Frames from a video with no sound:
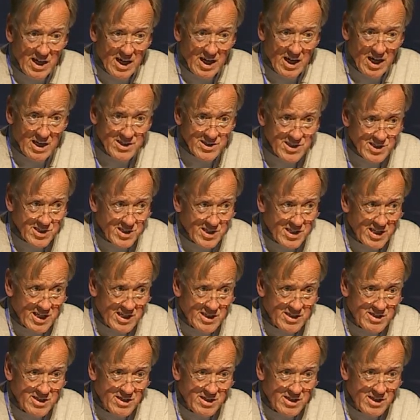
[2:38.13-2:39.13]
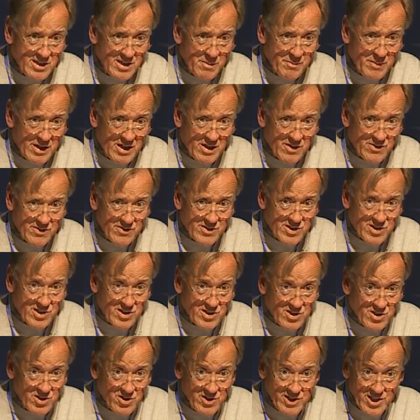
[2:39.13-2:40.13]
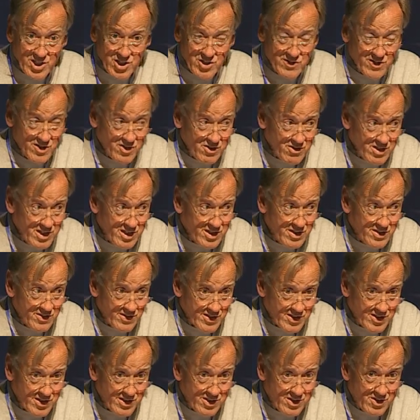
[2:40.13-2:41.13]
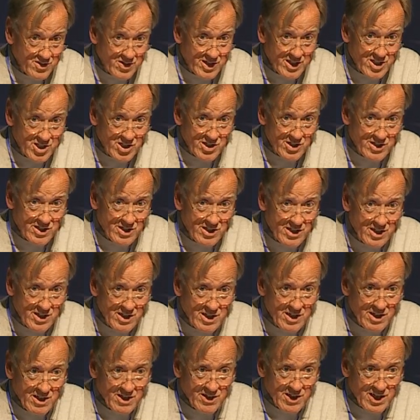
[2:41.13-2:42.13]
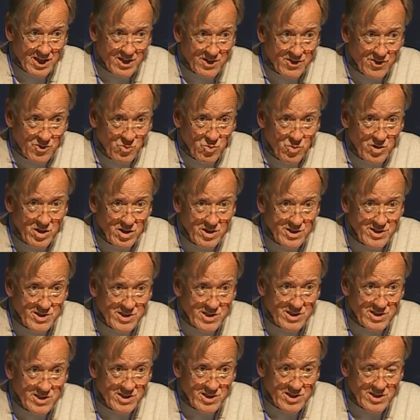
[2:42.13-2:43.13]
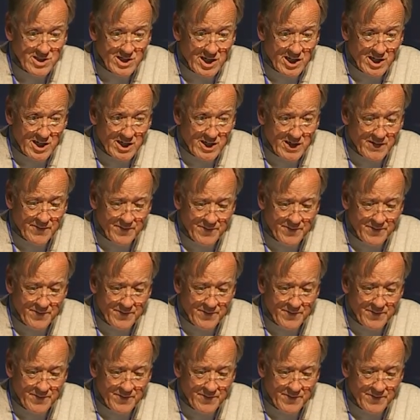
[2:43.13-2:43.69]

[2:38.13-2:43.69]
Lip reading: understanding about the situation, the critical situation that the world is in today.